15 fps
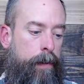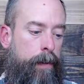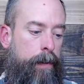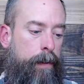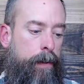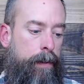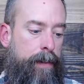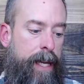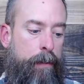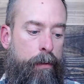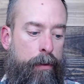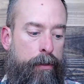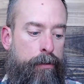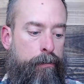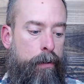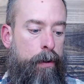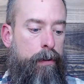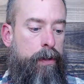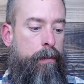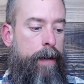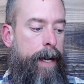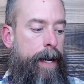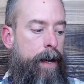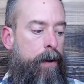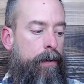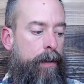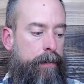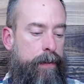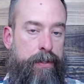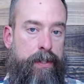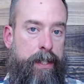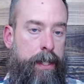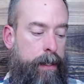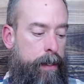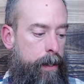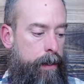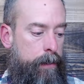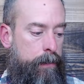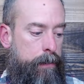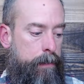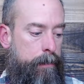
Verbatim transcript: They will throw you out of the synagogues.